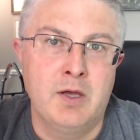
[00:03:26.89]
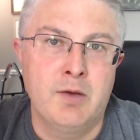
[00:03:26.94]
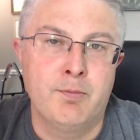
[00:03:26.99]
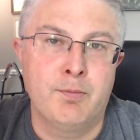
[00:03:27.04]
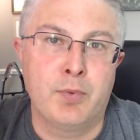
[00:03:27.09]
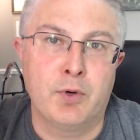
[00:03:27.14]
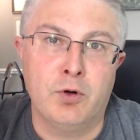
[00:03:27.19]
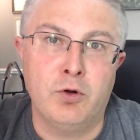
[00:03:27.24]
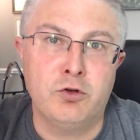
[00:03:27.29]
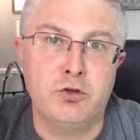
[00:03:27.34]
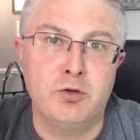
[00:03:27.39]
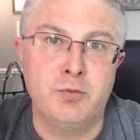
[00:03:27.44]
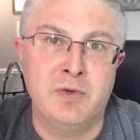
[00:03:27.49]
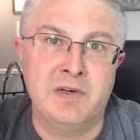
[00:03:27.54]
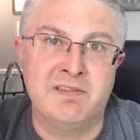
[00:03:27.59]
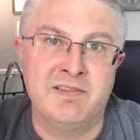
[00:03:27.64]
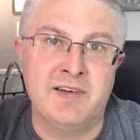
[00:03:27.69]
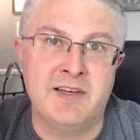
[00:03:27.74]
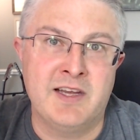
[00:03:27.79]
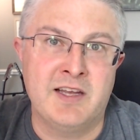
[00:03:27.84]
But
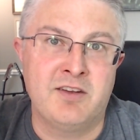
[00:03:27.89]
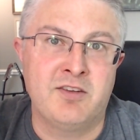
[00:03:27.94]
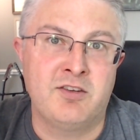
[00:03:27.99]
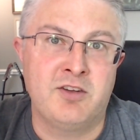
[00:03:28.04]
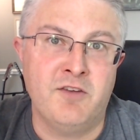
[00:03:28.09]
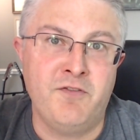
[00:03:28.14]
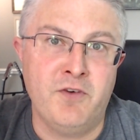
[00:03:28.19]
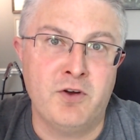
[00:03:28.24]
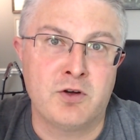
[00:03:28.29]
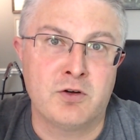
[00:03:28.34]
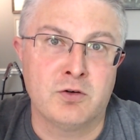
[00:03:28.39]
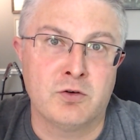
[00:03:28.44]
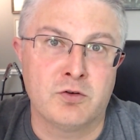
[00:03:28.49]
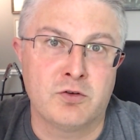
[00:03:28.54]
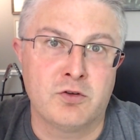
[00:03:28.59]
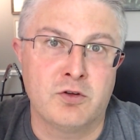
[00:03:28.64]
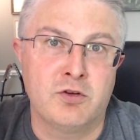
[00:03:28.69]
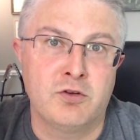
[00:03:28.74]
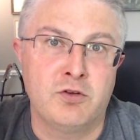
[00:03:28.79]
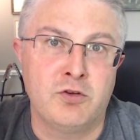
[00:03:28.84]
ultimately, it's
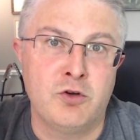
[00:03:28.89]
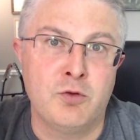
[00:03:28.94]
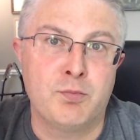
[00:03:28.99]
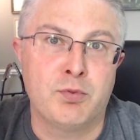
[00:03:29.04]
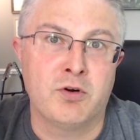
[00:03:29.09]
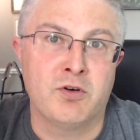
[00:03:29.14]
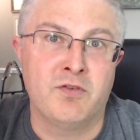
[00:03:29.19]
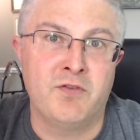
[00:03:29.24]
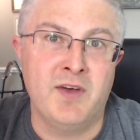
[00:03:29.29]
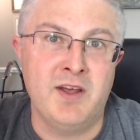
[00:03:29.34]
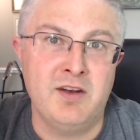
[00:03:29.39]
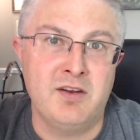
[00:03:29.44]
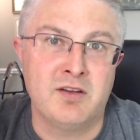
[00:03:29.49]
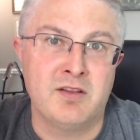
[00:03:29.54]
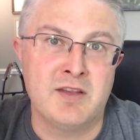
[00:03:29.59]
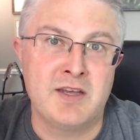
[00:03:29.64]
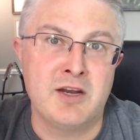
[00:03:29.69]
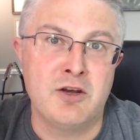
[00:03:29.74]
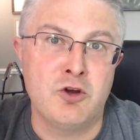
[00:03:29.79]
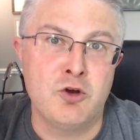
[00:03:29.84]
difficult to prevent
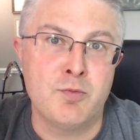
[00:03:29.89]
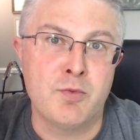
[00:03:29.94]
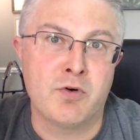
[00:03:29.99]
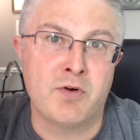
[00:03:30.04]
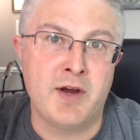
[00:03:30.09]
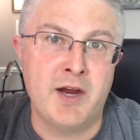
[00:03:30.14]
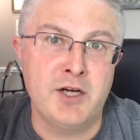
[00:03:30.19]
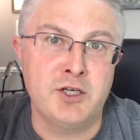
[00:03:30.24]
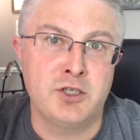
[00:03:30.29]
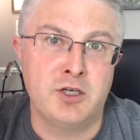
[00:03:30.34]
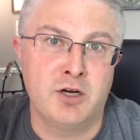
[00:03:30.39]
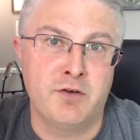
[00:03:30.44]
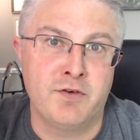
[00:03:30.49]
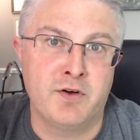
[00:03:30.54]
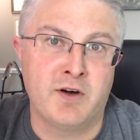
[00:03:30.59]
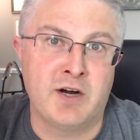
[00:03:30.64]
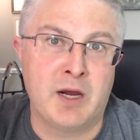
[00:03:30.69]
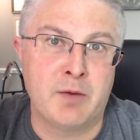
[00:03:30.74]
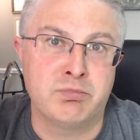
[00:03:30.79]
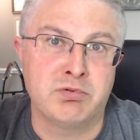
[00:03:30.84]
the enumeration of
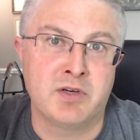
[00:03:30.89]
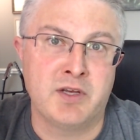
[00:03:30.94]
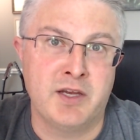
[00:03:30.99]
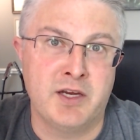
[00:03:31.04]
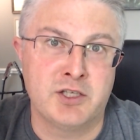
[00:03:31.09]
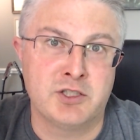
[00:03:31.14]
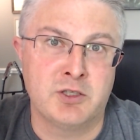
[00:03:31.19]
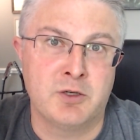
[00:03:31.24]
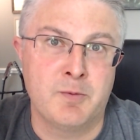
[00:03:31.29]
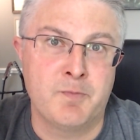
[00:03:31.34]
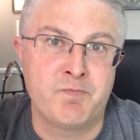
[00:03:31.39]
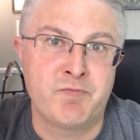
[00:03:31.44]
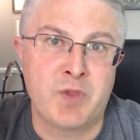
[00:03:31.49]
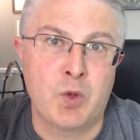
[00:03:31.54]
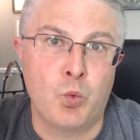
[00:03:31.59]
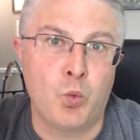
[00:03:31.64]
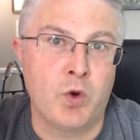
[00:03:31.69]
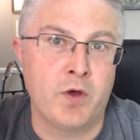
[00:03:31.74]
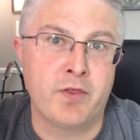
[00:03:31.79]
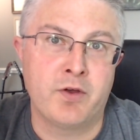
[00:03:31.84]
your application,
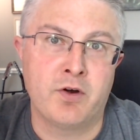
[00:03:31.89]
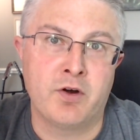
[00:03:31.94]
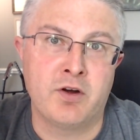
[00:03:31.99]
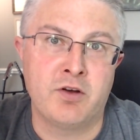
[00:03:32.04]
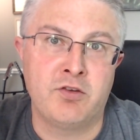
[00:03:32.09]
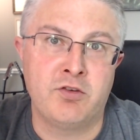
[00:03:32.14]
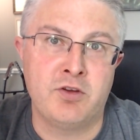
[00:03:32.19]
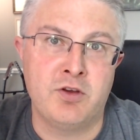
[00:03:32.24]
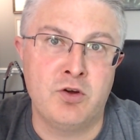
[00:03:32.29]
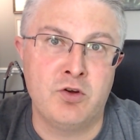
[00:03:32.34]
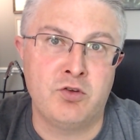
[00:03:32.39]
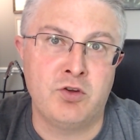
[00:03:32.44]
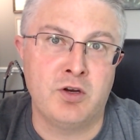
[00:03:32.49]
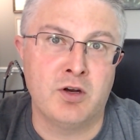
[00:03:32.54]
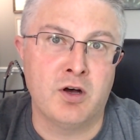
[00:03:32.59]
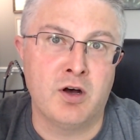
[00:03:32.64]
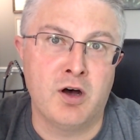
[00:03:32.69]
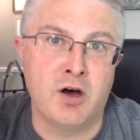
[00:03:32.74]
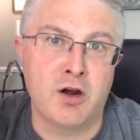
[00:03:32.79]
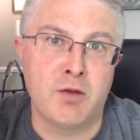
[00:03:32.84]
whether it's using
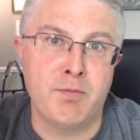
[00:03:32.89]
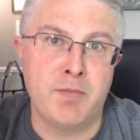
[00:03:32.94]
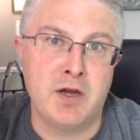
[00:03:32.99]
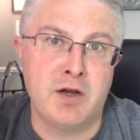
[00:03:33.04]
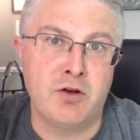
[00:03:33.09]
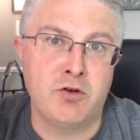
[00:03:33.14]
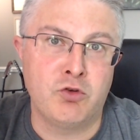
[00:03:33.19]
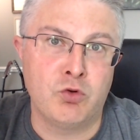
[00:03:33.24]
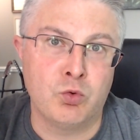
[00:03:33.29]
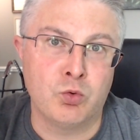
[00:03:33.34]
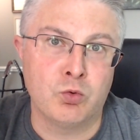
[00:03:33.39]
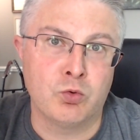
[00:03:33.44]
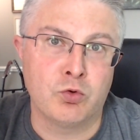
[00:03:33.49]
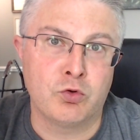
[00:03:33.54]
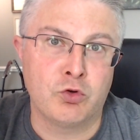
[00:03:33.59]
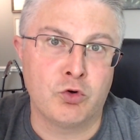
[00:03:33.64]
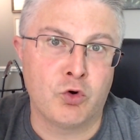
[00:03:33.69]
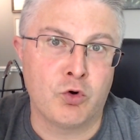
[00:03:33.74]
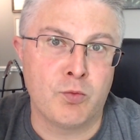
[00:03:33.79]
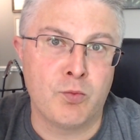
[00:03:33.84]
automated tools
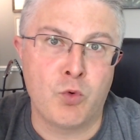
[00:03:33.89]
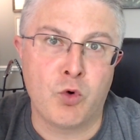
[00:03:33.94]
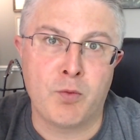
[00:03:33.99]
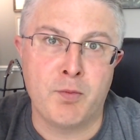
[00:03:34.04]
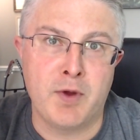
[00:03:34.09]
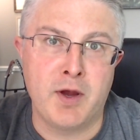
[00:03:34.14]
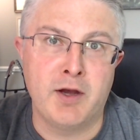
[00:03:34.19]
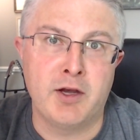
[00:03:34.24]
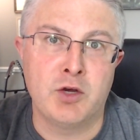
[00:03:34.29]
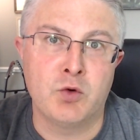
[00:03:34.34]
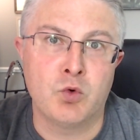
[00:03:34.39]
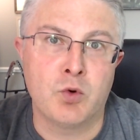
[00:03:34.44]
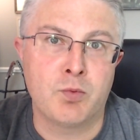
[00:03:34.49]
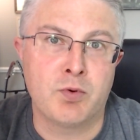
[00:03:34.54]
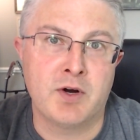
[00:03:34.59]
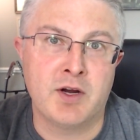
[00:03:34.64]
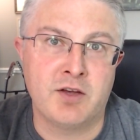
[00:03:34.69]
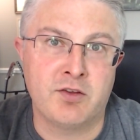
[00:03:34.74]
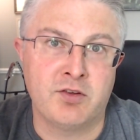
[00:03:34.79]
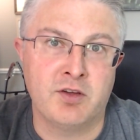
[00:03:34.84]
or more manual
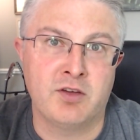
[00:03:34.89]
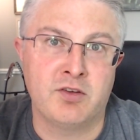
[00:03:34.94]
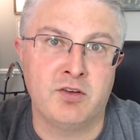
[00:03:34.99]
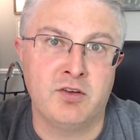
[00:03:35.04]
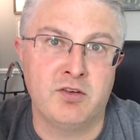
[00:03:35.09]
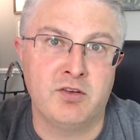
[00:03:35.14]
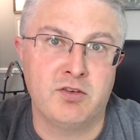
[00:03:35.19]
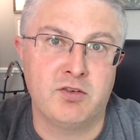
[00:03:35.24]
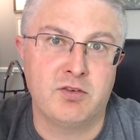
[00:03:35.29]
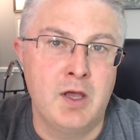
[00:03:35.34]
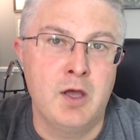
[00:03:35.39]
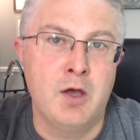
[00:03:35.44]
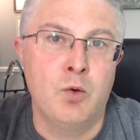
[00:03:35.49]
processes.